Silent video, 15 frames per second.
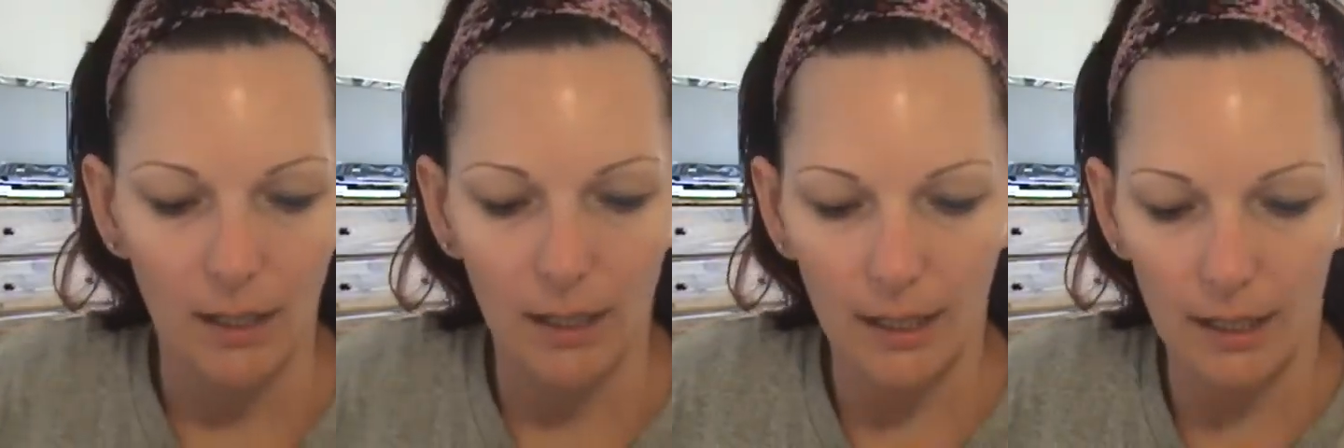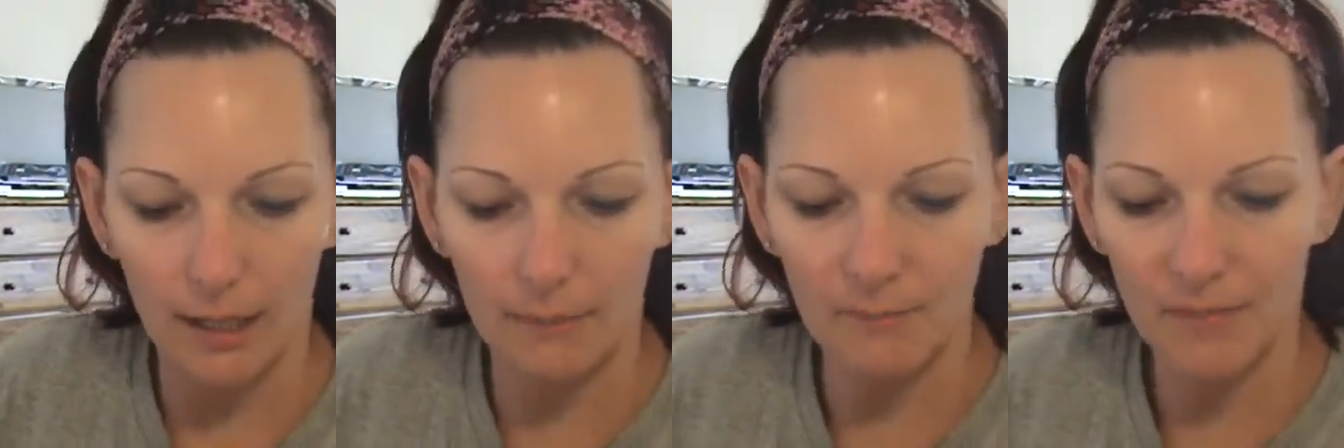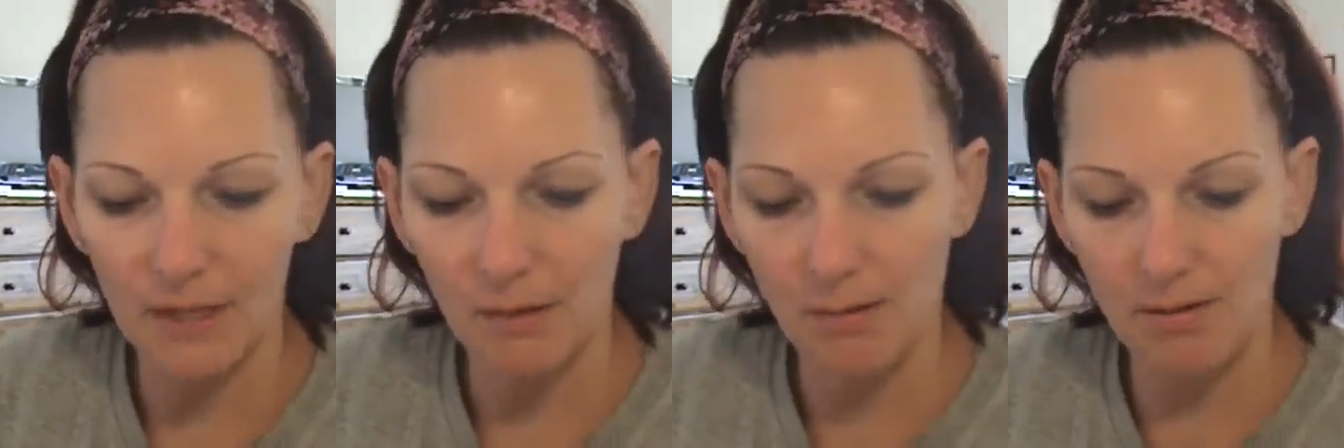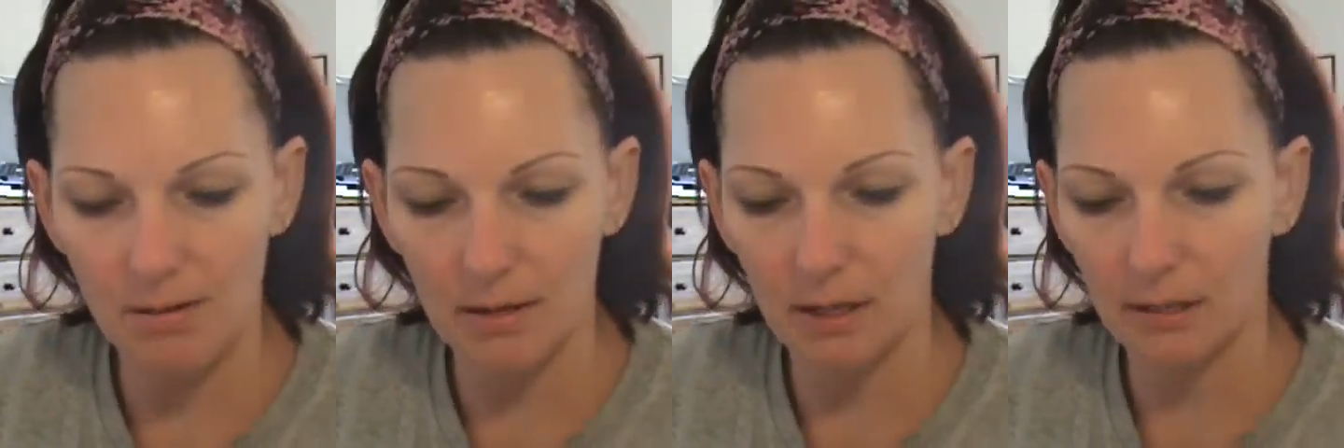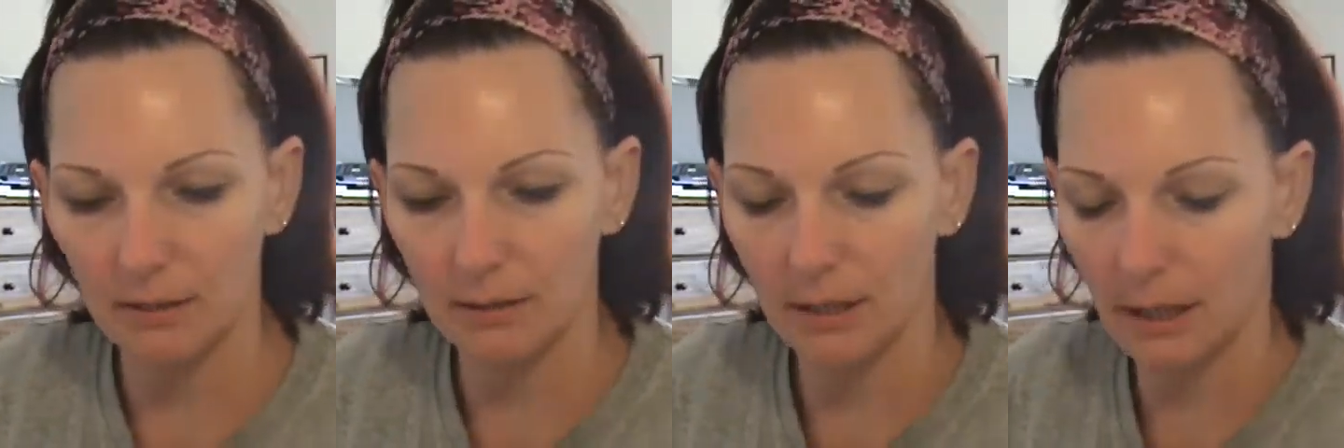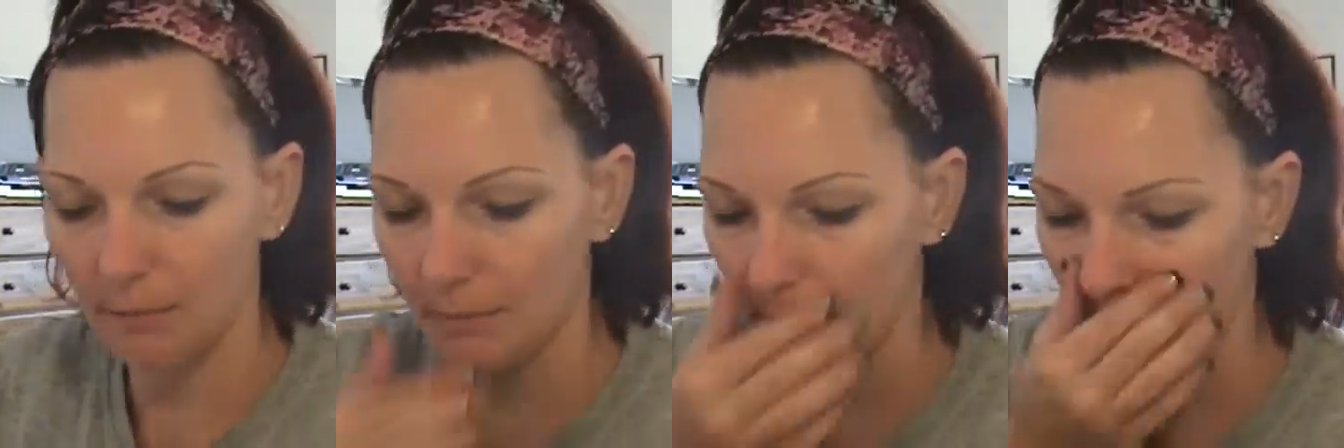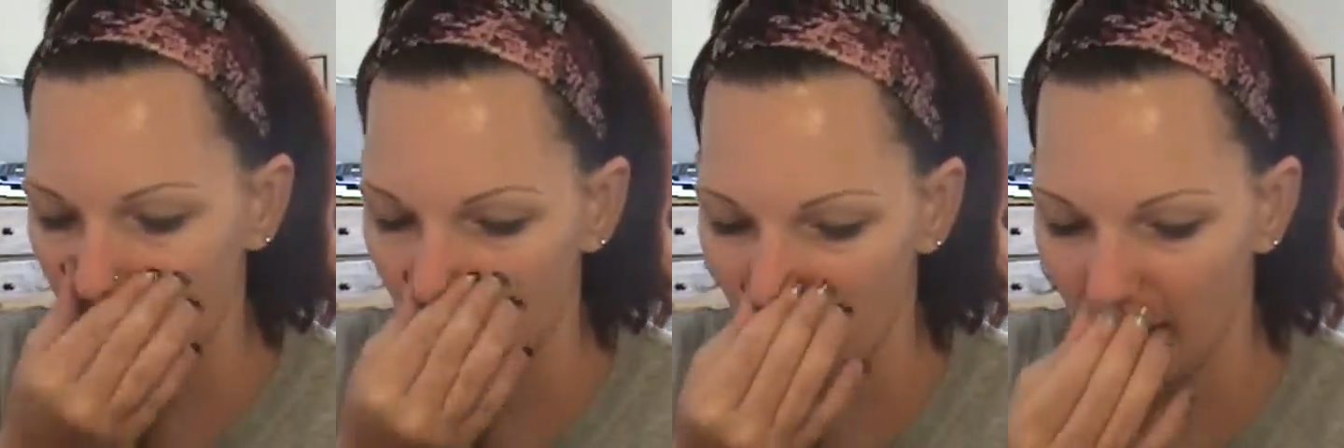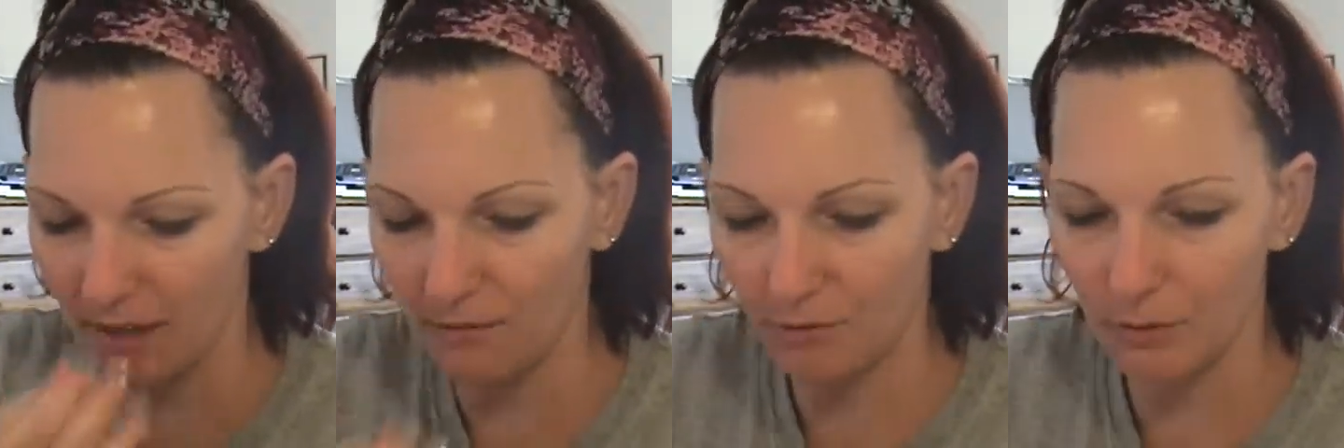I'm getting
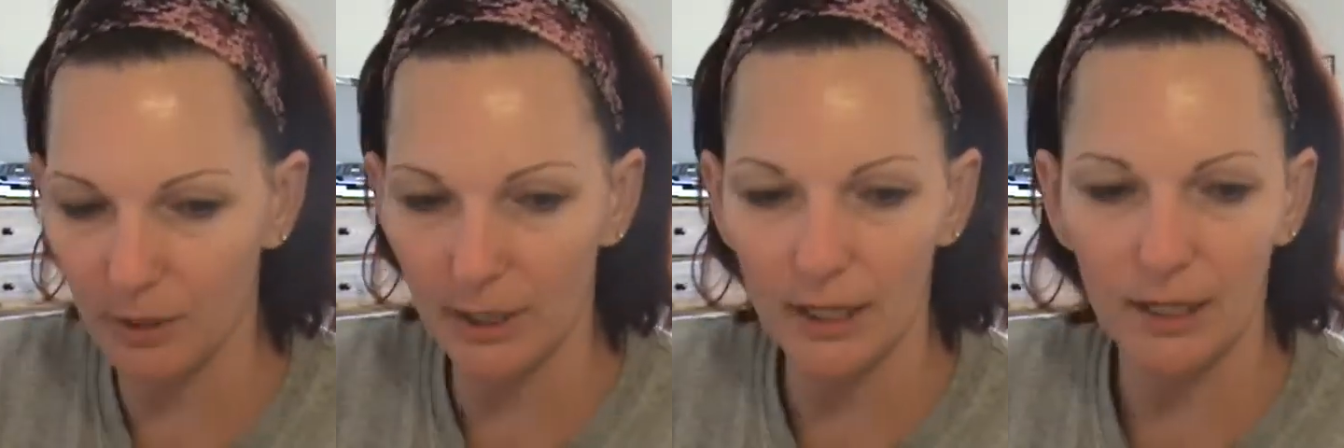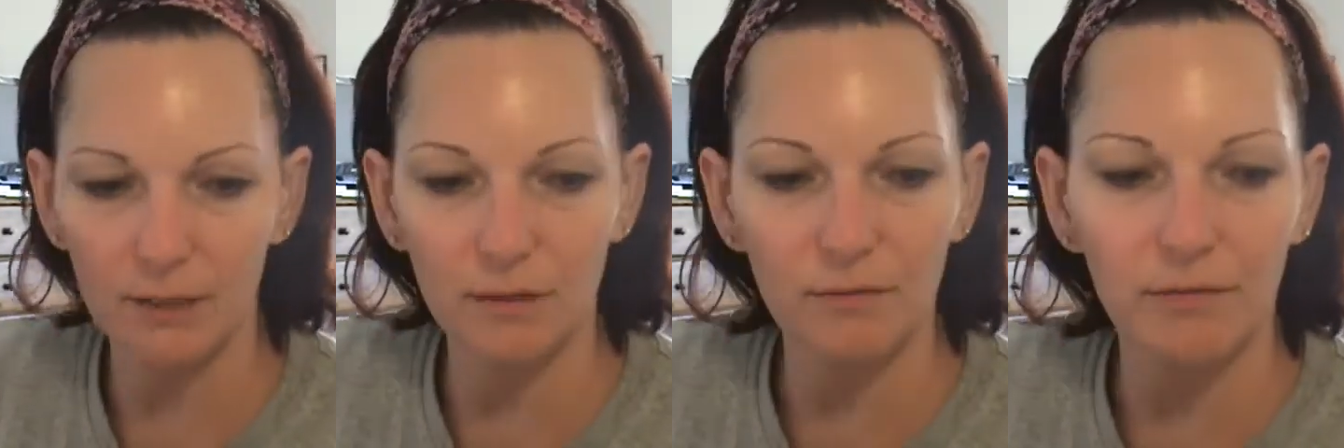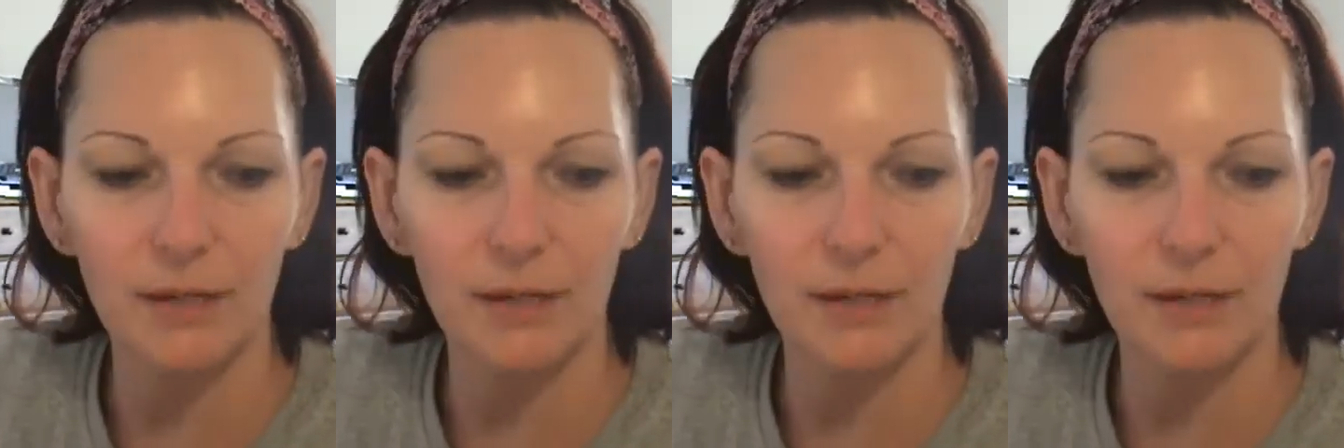ready for another